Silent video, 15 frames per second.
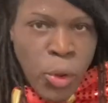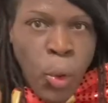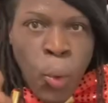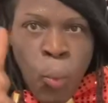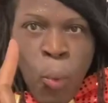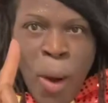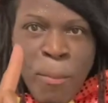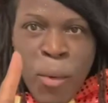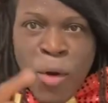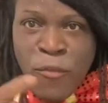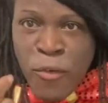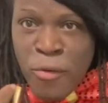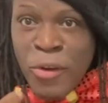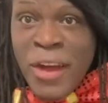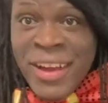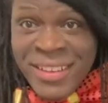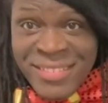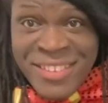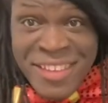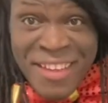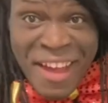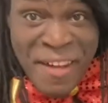One more for
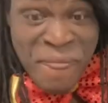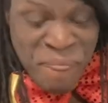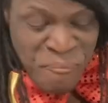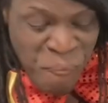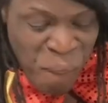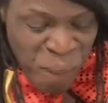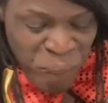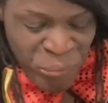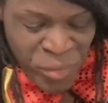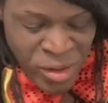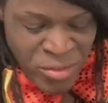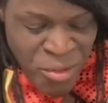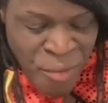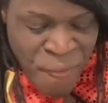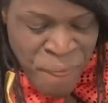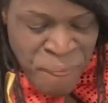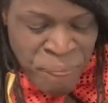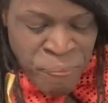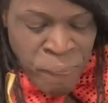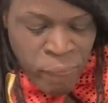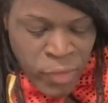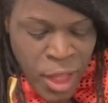TK.
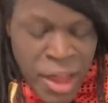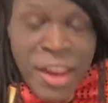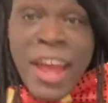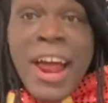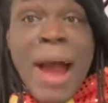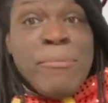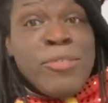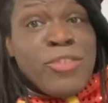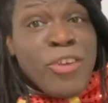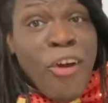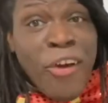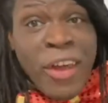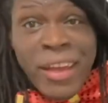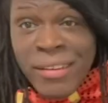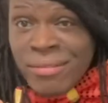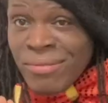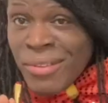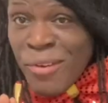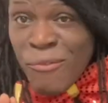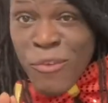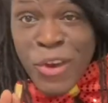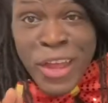And again, I'm sorry
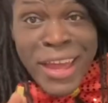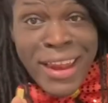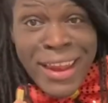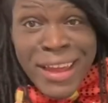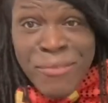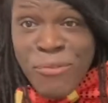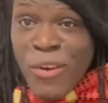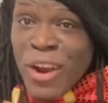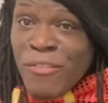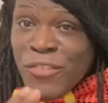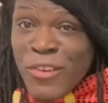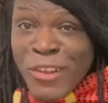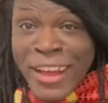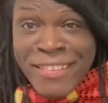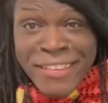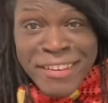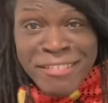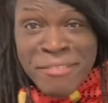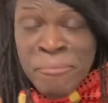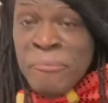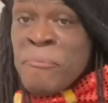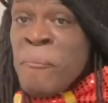for eating in front of you like
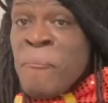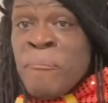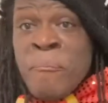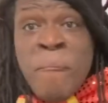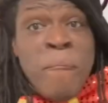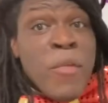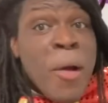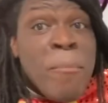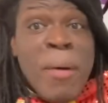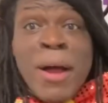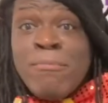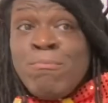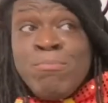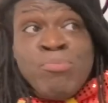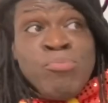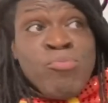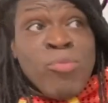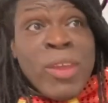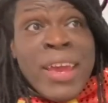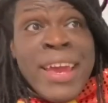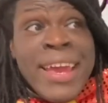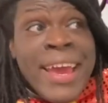this, but
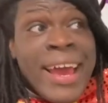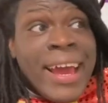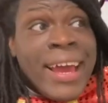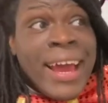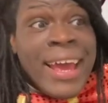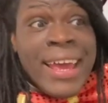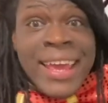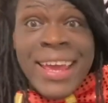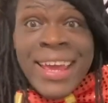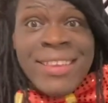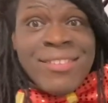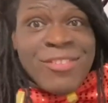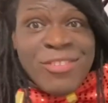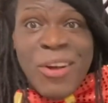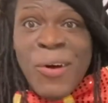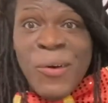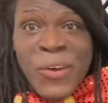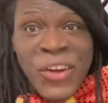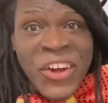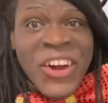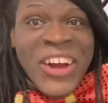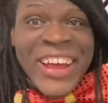it's so
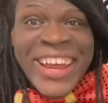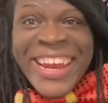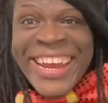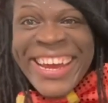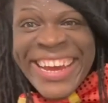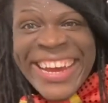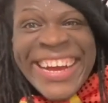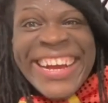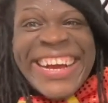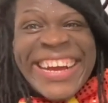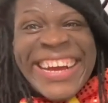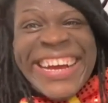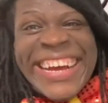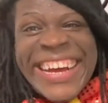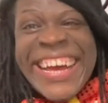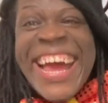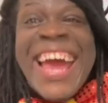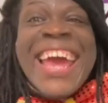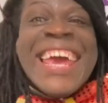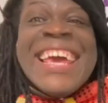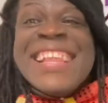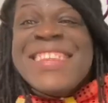good.
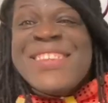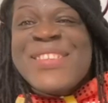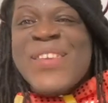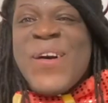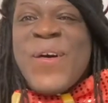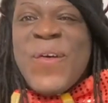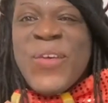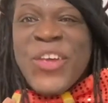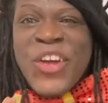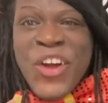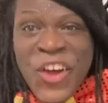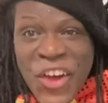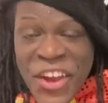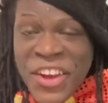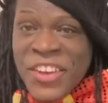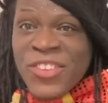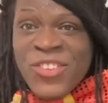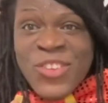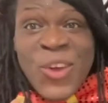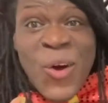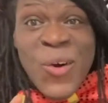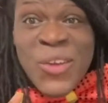It's so good. It's
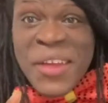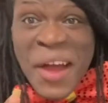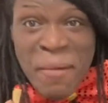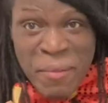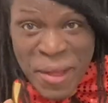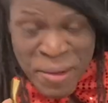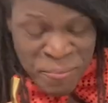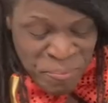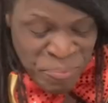so yummy.